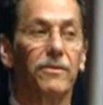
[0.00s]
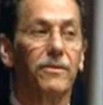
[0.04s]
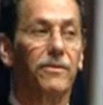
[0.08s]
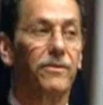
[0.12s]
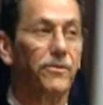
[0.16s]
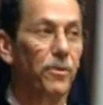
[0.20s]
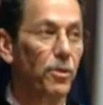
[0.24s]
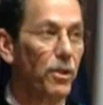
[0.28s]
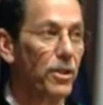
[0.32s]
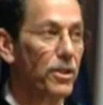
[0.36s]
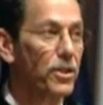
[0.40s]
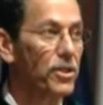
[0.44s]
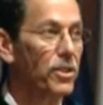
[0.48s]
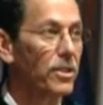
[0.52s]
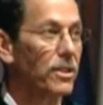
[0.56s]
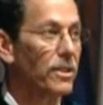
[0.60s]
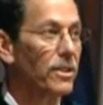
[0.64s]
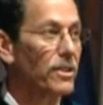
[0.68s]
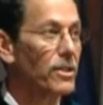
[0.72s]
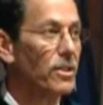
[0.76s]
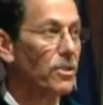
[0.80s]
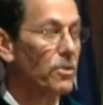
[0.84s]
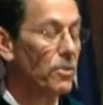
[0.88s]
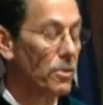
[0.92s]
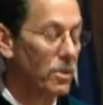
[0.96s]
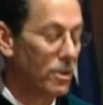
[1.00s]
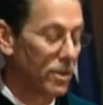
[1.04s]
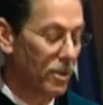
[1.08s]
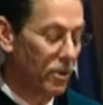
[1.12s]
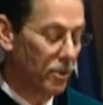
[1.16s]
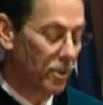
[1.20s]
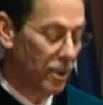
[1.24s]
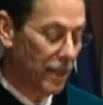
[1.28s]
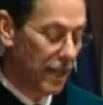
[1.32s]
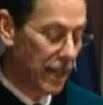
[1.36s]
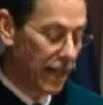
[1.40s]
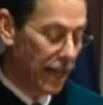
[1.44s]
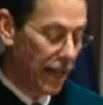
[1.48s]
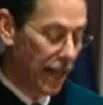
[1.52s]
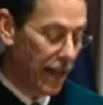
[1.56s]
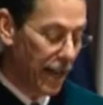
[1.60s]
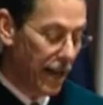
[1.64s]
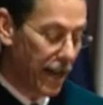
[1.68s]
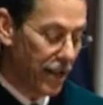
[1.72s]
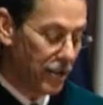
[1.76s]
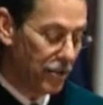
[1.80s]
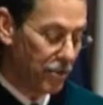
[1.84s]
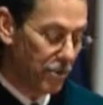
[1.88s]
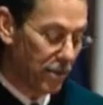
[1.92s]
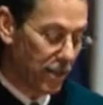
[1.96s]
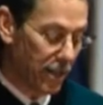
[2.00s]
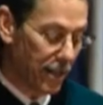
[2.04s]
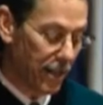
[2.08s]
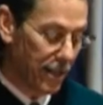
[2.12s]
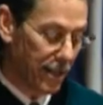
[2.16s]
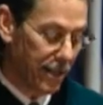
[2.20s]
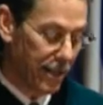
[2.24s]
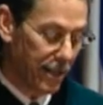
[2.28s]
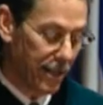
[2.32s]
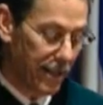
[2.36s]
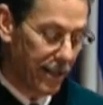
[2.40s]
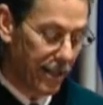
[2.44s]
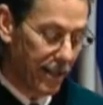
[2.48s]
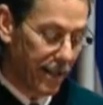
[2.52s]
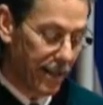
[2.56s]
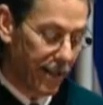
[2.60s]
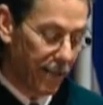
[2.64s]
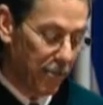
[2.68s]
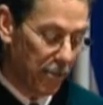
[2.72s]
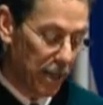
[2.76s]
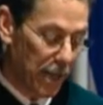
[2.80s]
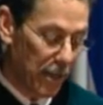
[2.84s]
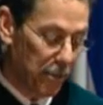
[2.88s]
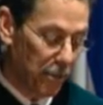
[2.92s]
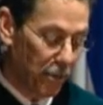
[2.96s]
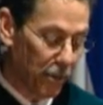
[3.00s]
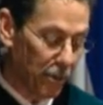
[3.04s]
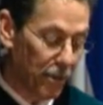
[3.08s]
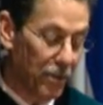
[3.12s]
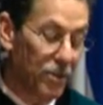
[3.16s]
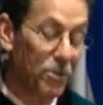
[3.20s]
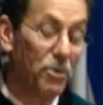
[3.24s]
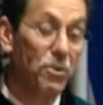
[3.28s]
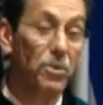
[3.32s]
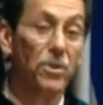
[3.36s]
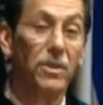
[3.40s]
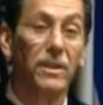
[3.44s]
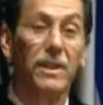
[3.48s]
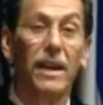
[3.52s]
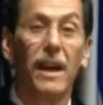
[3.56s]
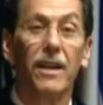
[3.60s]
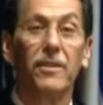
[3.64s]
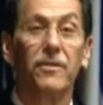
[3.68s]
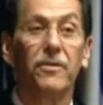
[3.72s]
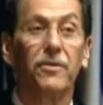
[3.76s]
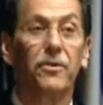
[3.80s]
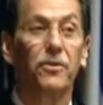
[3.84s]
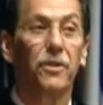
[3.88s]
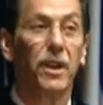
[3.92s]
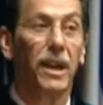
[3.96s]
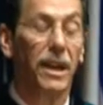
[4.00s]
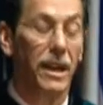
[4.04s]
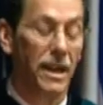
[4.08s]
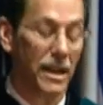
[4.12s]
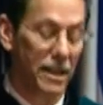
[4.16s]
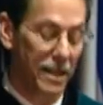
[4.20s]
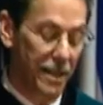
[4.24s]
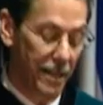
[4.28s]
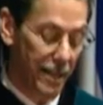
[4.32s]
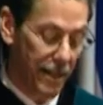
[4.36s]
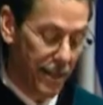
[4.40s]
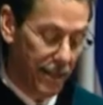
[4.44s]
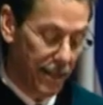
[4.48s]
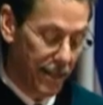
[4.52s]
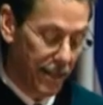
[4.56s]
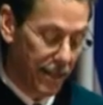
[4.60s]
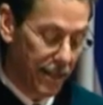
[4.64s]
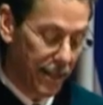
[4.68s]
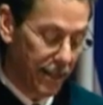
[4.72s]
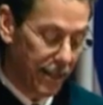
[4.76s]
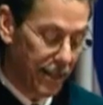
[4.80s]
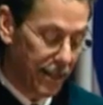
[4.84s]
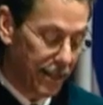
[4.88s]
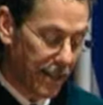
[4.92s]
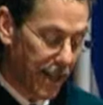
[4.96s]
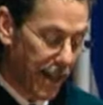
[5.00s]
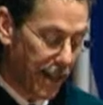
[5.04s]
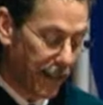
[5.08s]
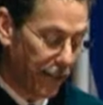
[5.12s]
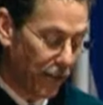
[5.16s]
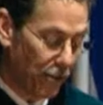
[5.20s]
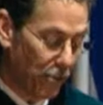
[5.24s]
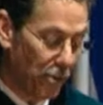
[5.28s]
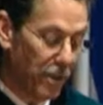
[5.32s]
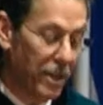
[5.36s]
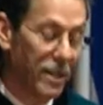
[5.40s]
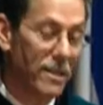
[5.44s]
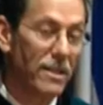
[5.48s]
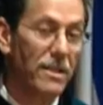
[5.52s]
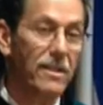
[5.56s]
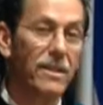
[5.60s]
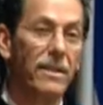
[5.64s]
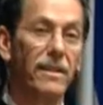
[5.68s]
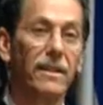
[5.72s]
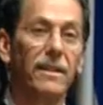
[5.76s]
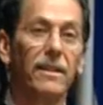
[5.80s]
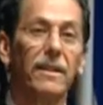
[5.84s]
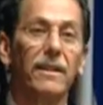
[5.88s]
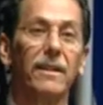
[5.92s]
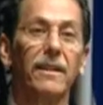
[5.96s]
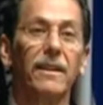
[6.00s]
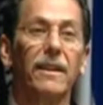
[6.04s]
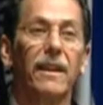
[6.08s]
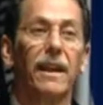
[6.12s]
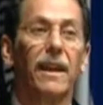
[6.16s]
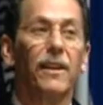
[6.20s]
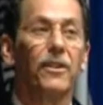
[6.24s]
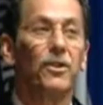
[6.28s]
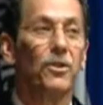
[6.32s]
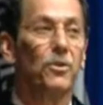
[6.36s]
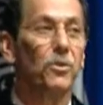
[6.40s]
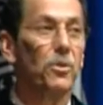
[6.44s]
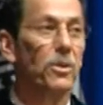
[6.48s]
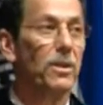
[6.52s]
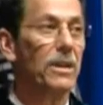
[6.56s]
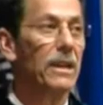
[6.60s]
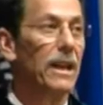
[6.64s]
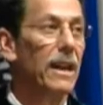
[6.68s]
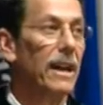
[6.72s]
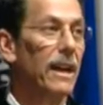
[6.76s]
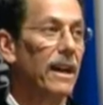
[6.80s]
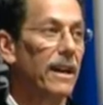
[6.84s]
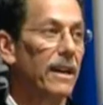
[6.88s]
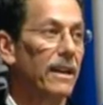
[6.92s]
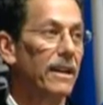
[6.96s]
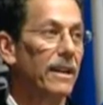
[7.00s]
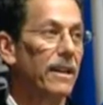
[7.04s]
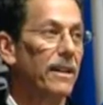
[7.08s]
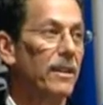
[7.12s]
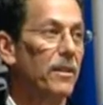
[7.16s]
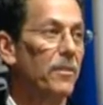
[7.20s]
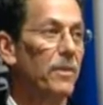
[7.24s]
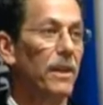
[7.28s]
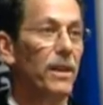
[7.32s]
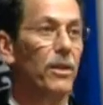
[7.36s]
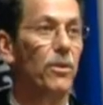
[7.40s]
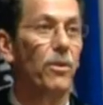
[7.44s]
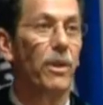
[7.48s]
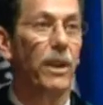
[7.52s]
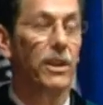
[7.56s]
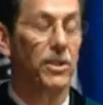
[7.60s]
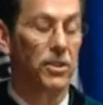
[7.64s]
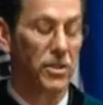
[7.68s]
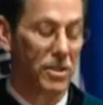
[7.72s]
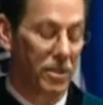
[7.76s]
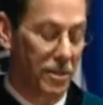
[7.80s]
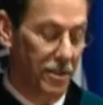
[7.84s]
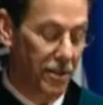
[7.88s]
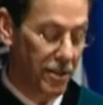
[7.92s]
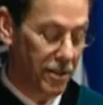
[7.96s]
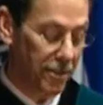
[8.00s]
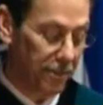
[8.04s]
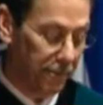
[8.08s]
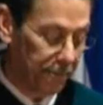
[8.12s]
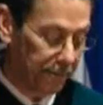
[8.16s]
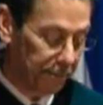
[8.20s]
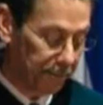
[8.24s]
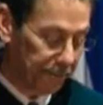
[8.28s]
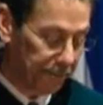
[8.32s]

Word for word: fortune to work with a cadre of people who are not afraid to take the risk and to work on the big questions.